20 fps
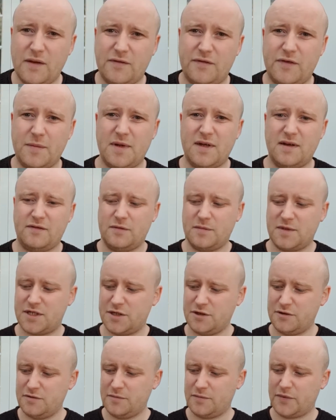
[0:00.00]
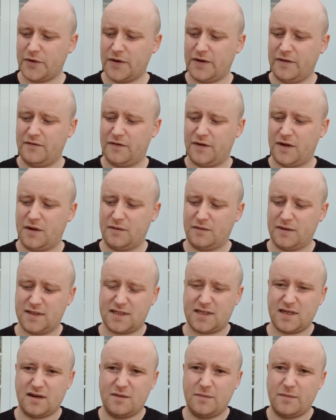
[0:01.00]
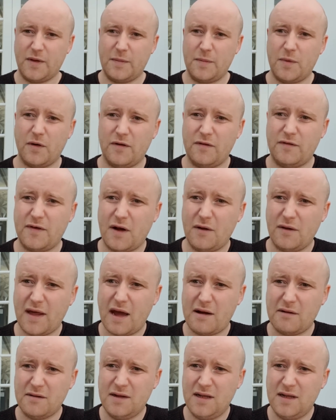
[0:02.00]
from a student point of view, it's certainly portfolio.